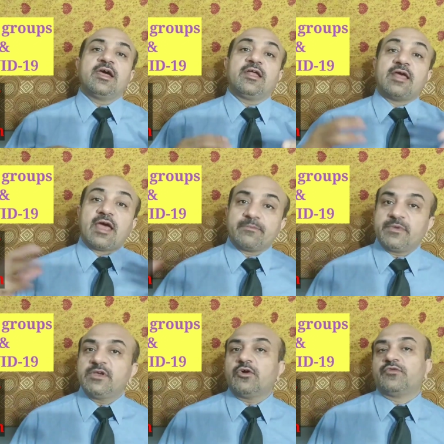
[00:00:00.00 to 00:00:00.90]
and
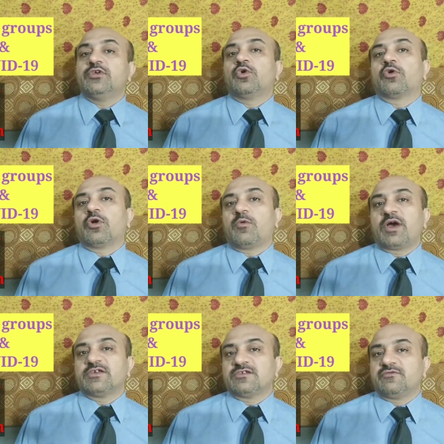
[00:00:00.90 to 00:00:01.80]
happening of the
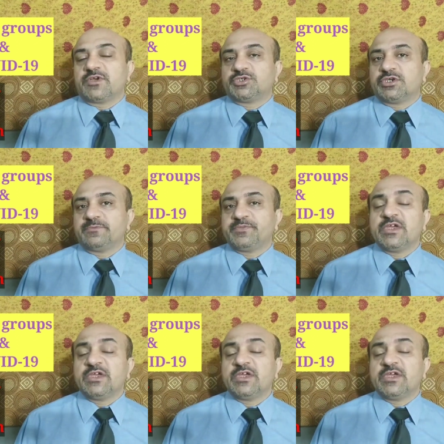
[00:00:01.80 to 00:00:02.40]
coronavirus infection.